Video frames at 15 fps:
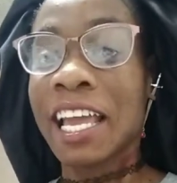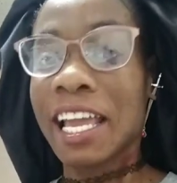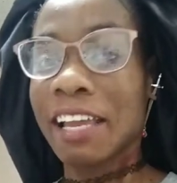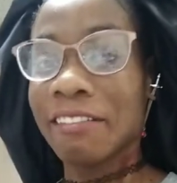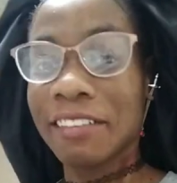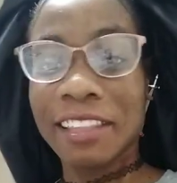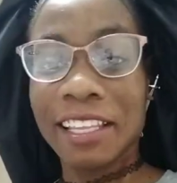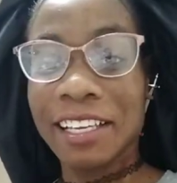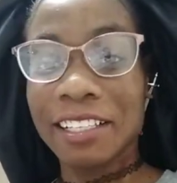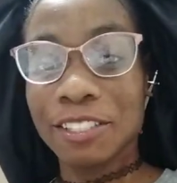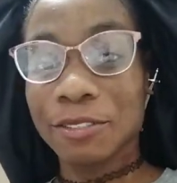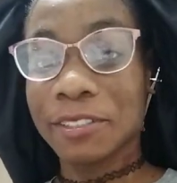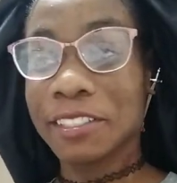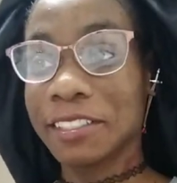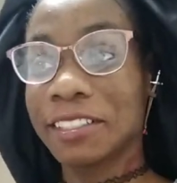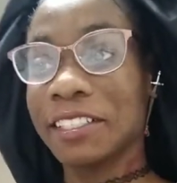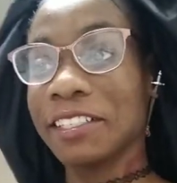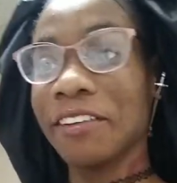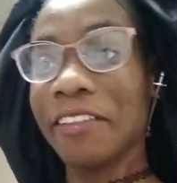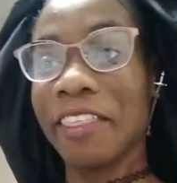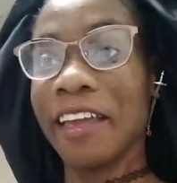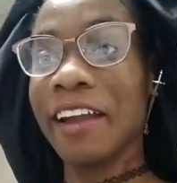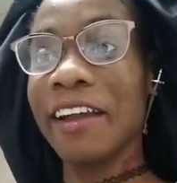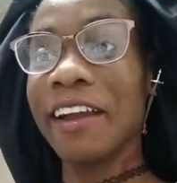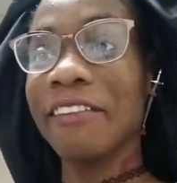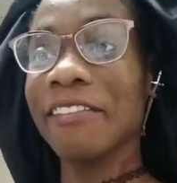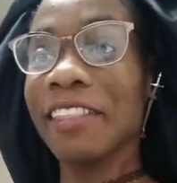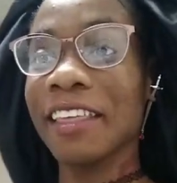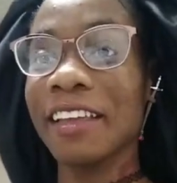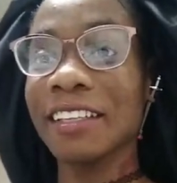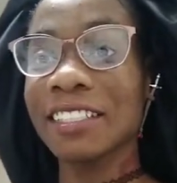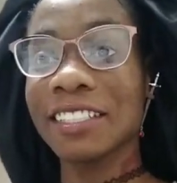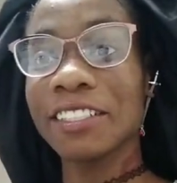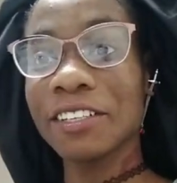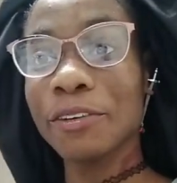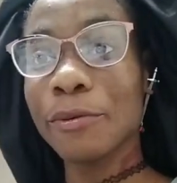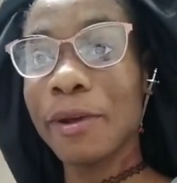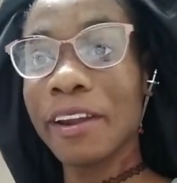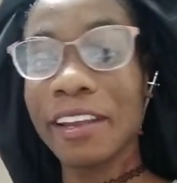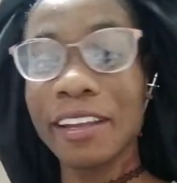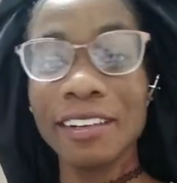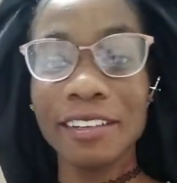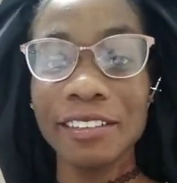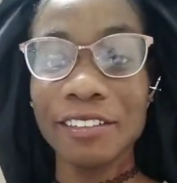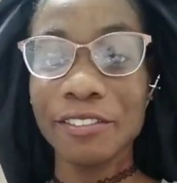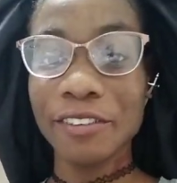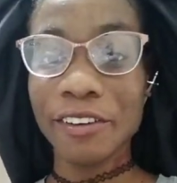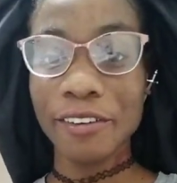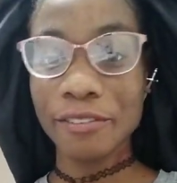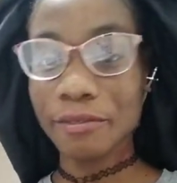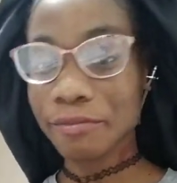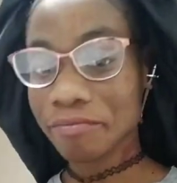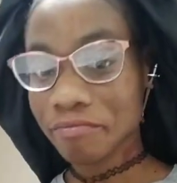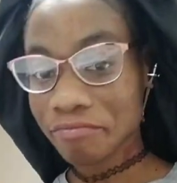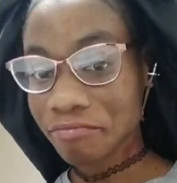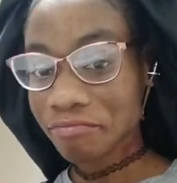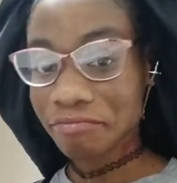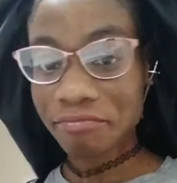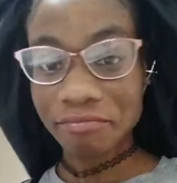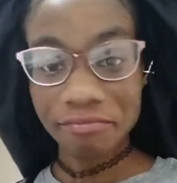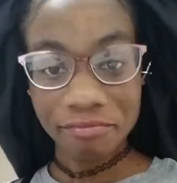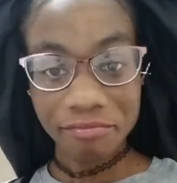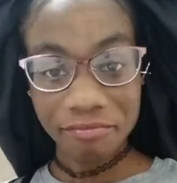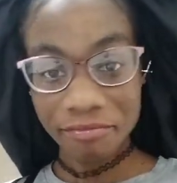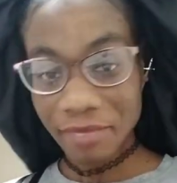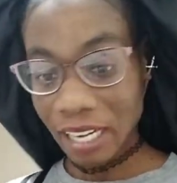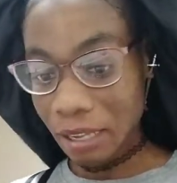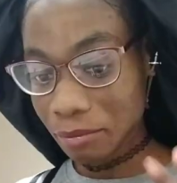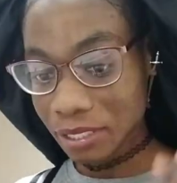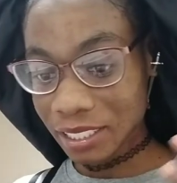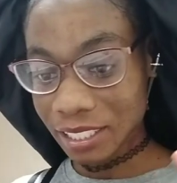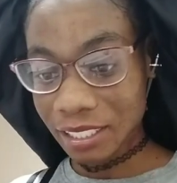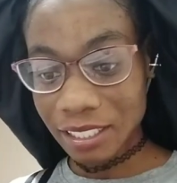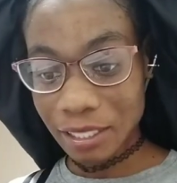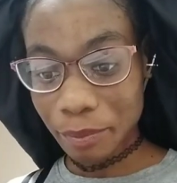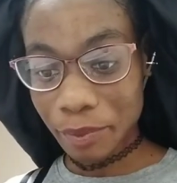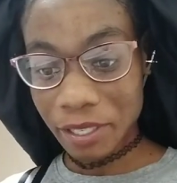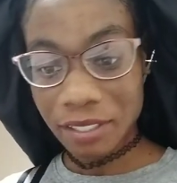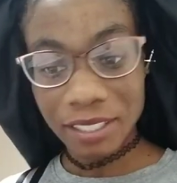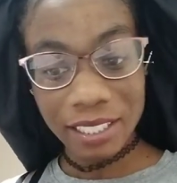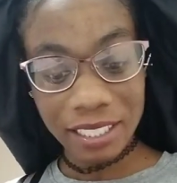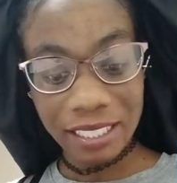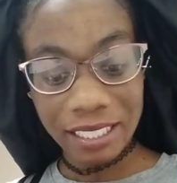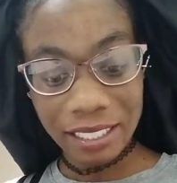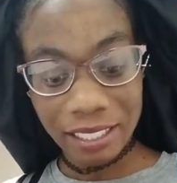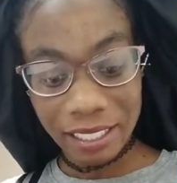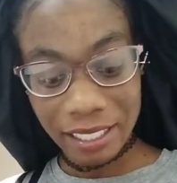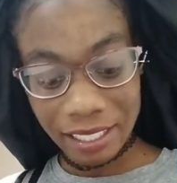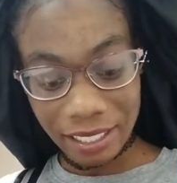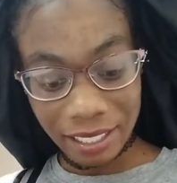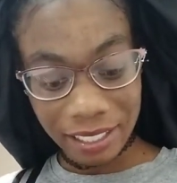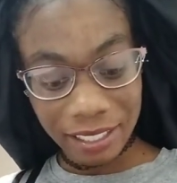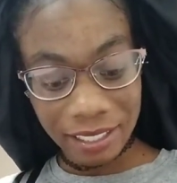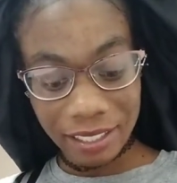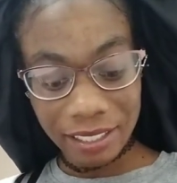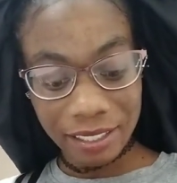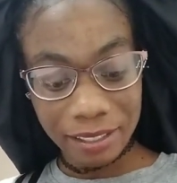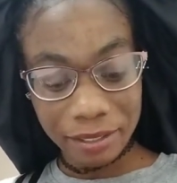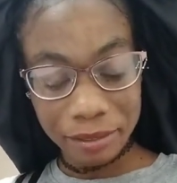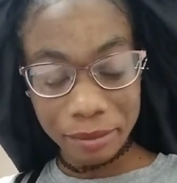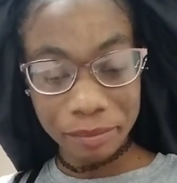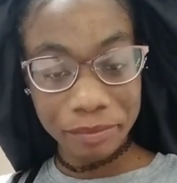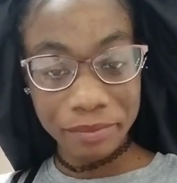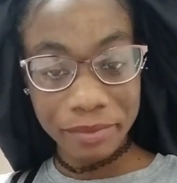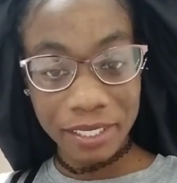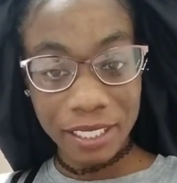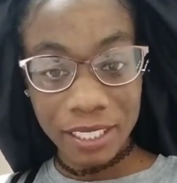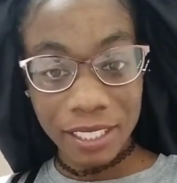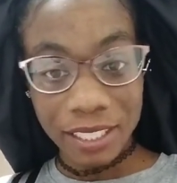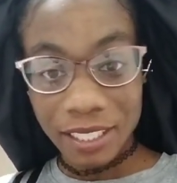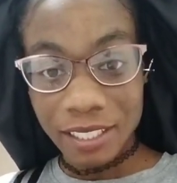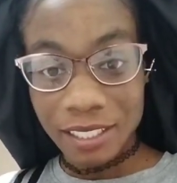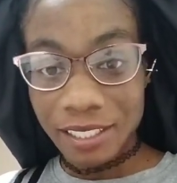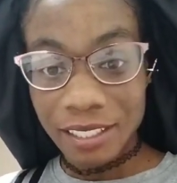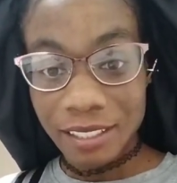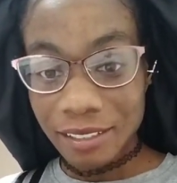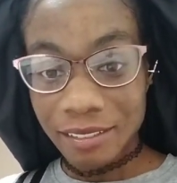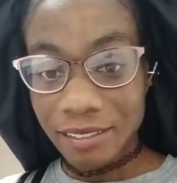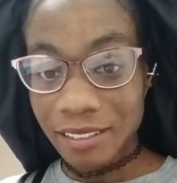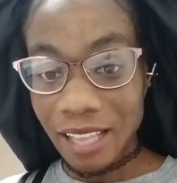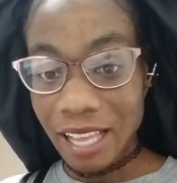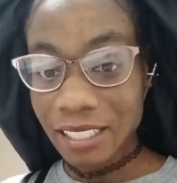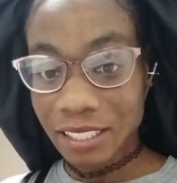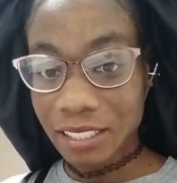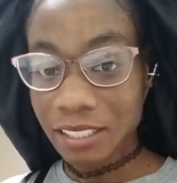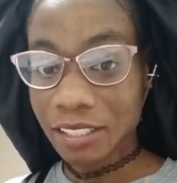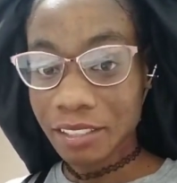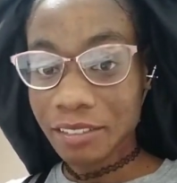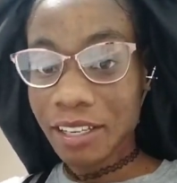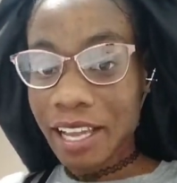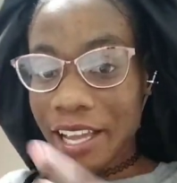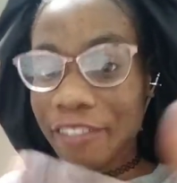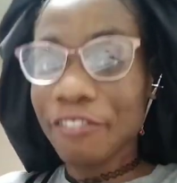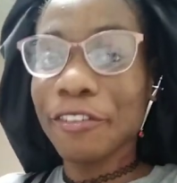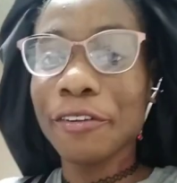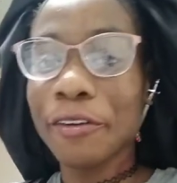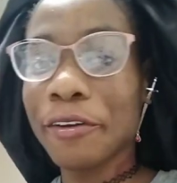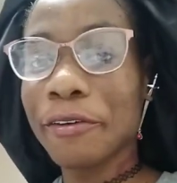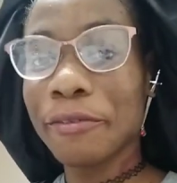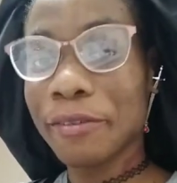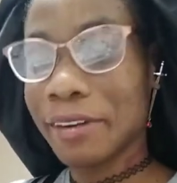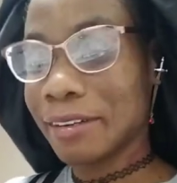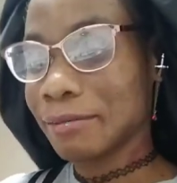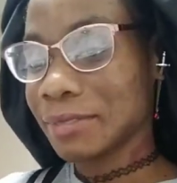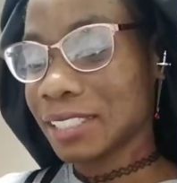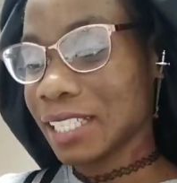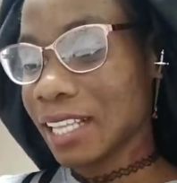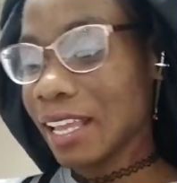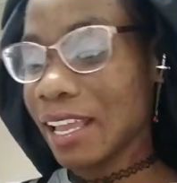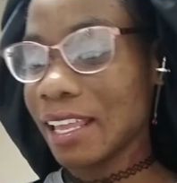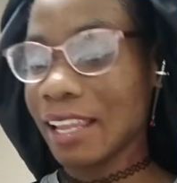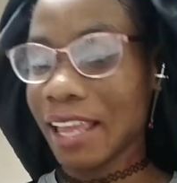Everything's still there. Everything's still working, you know. I'm still a person. It, um, I still have, you know what I'm saying?